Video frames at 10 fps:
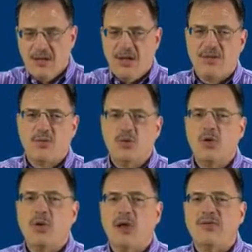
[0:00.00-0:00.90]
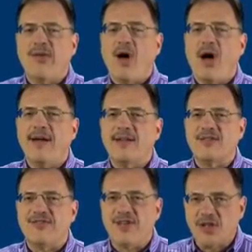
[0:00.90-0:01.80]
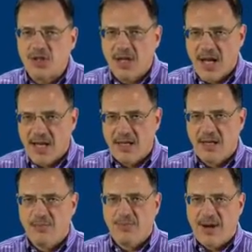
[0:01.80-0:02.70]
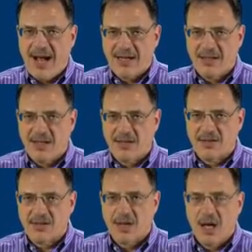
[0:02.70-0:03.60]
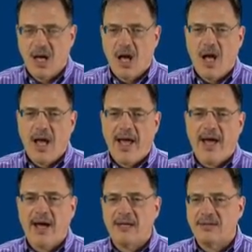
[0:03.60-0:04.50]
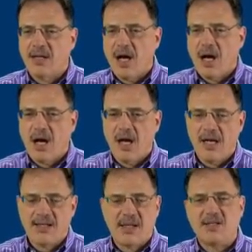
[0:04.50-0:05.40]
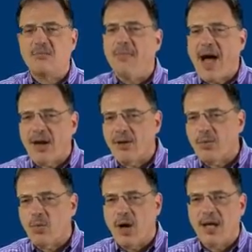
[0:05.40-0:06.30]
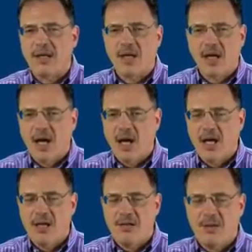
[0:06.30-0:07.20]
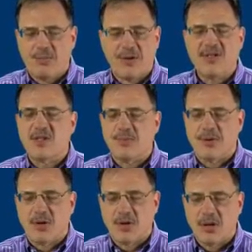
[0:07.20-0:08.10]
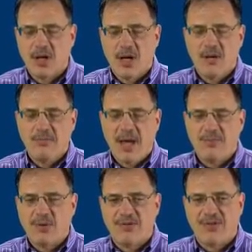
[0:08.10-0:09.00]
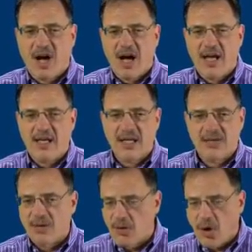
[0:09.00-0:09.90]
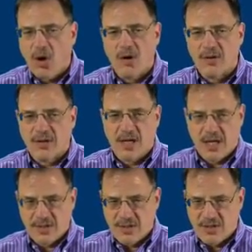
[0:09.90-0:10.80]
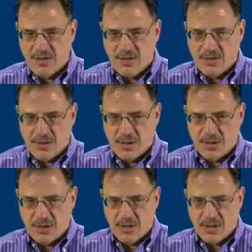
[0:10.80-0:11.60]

then the rule of law is vitiated in practice, and it doesn't matter what the principle may provide in the law or the Constitution.